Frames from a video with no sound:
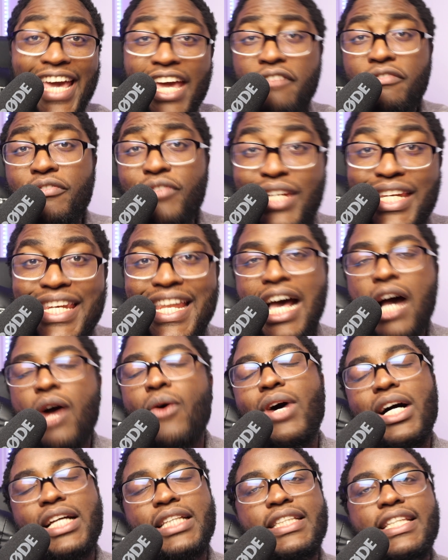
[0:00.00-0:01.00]
Every
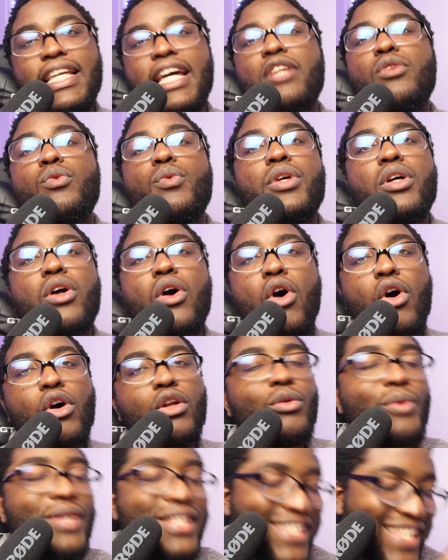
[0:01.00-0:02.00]
now and then we
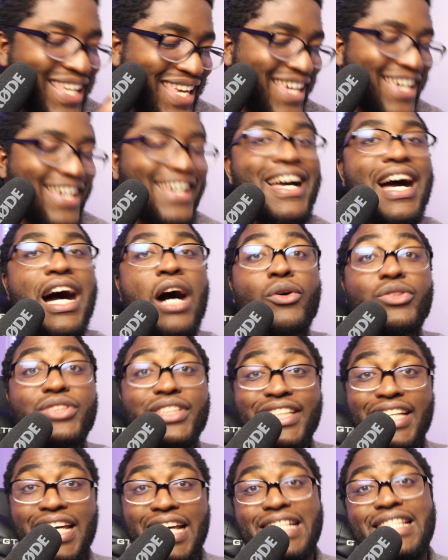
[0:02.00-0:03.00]
always hear how
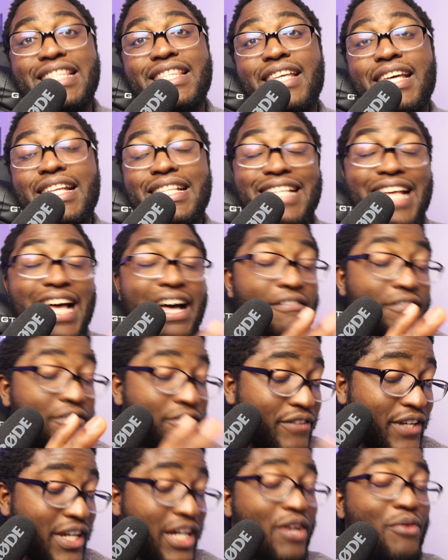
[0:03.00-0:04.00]
test nets are
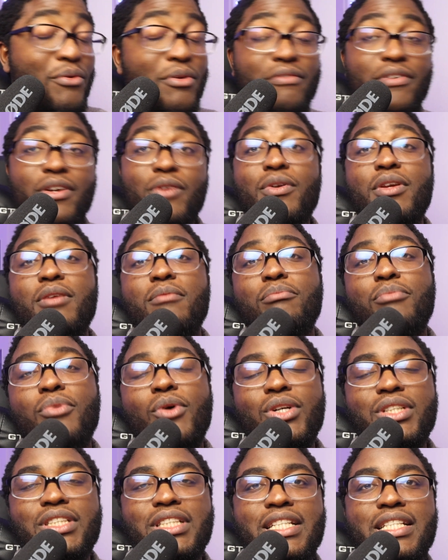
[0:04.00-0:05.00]
very very
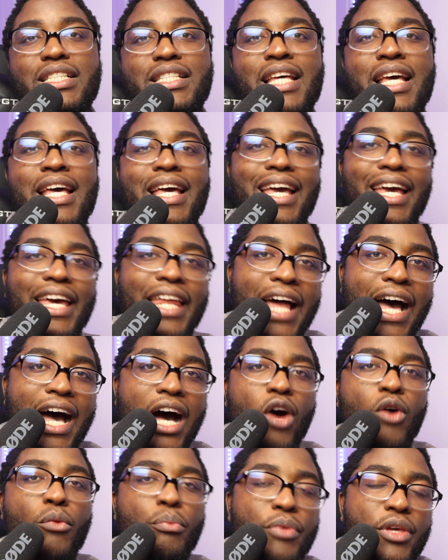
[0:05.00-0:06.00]
important and
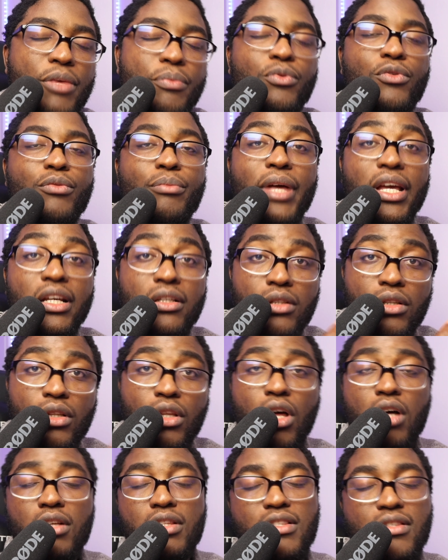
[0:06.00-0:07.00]
how people make
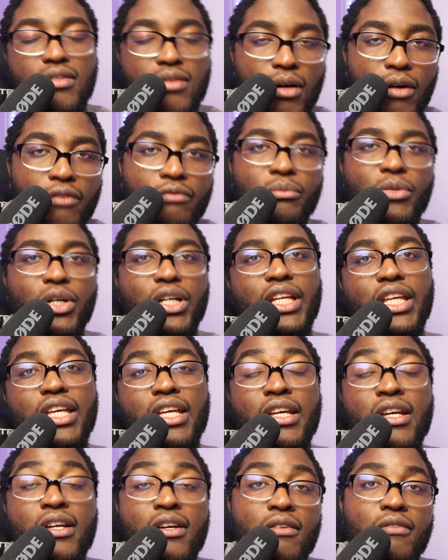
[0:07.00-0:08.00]
lots of
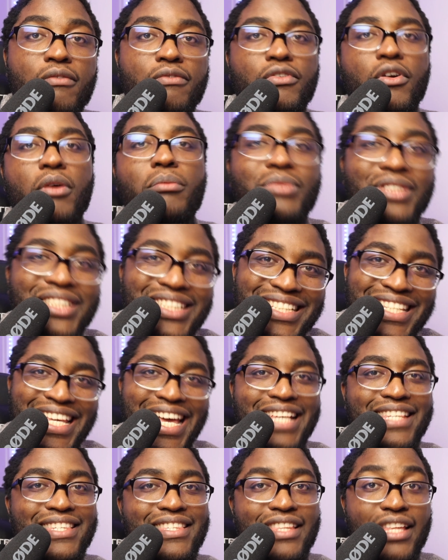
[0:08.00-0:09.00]
money from the
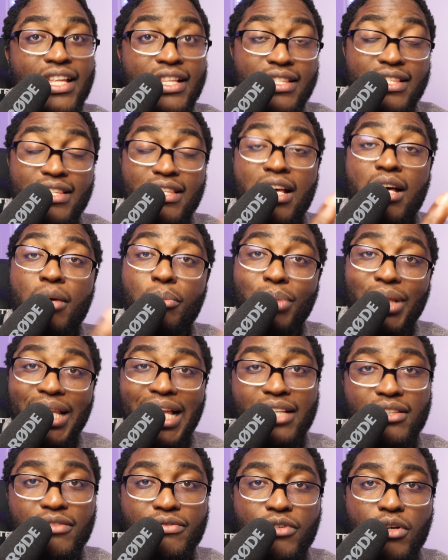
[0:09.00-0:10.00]
testnets
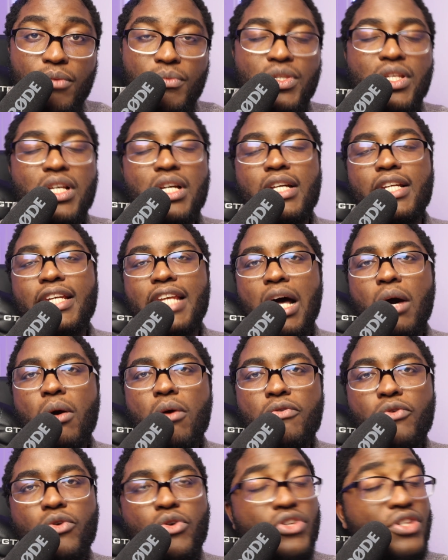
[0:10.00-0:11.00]
platforms. Now
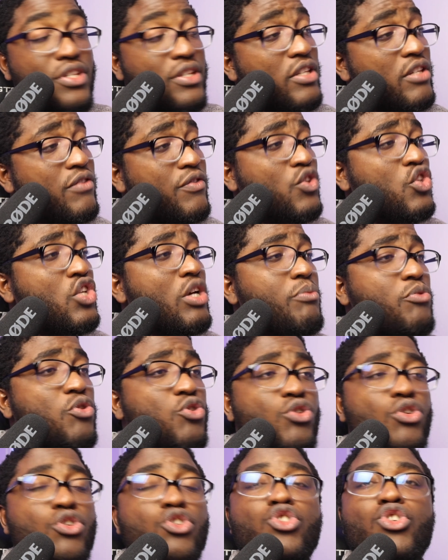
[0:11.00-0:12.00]
of course in this video I'm
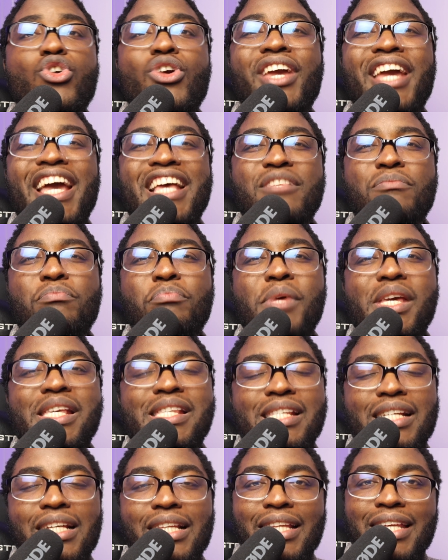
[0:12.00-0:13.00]
just going to show you guys
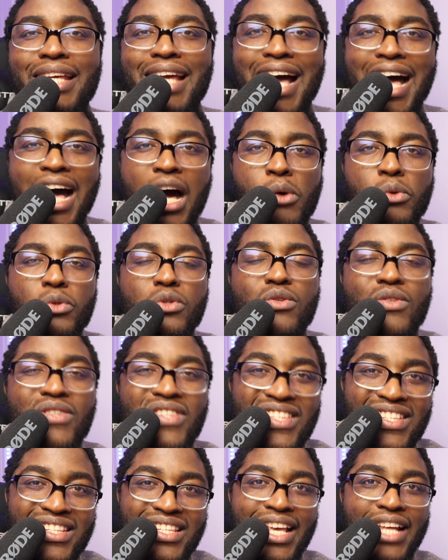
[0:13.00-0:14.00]
basically how to
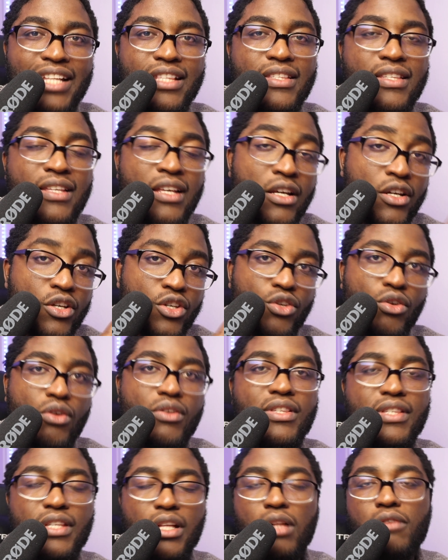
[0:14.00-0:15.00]
set
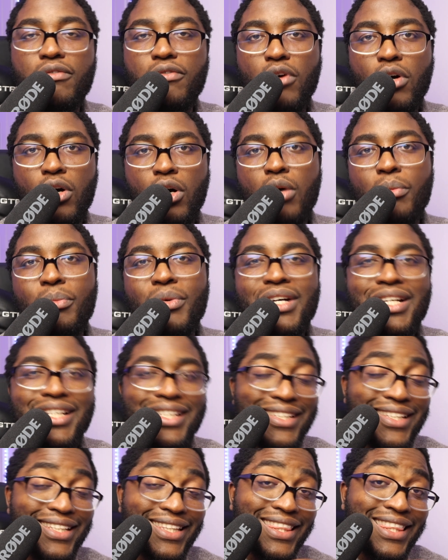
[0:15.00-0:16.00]
yourself up,
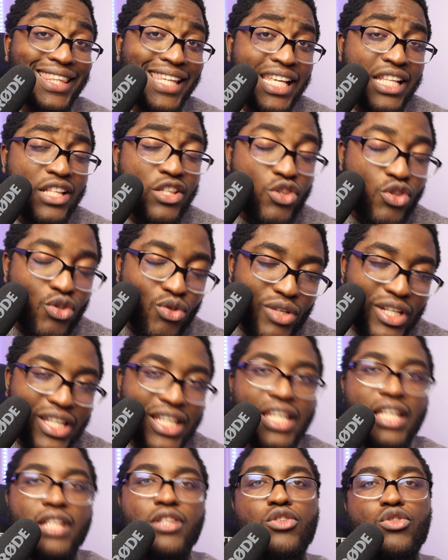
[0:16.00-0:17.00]
the things you
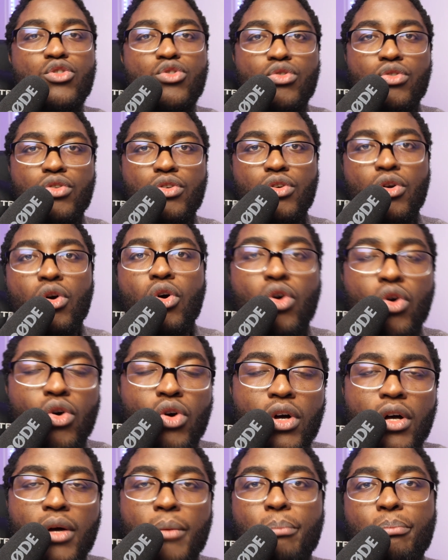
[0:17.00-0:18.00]
need to know
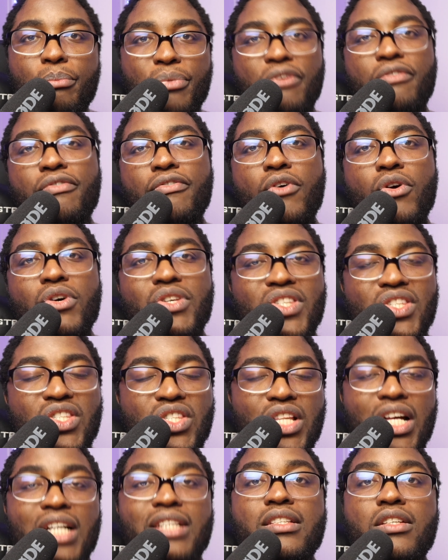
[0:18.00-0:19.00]
before
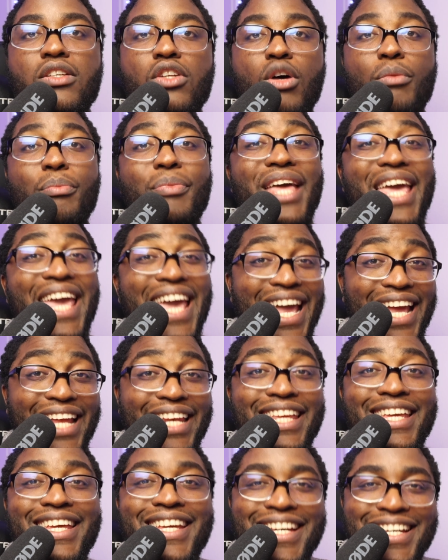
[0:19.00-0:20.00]
starting up
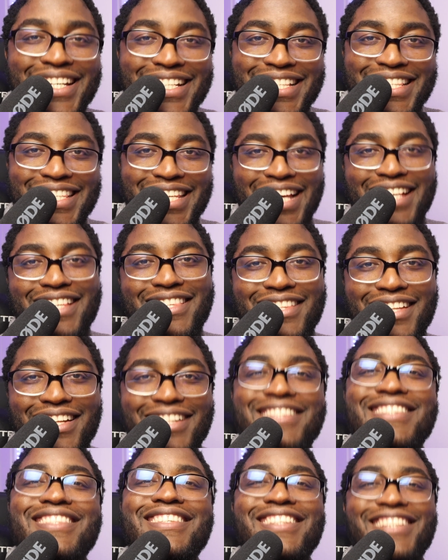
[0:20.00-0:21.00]
any
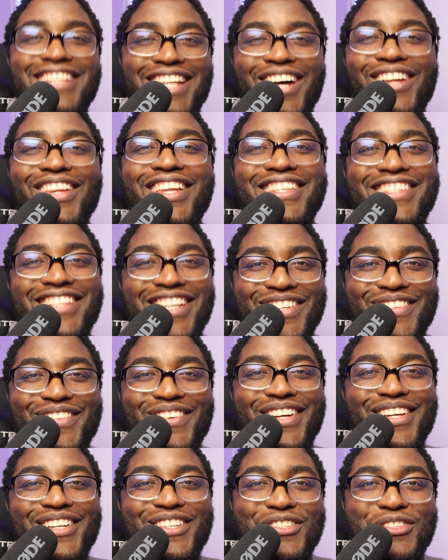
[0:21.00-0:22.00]
testnets. Now let's get
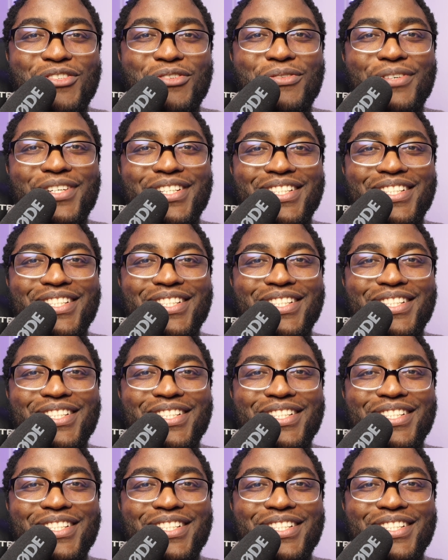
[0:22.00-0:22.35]
right into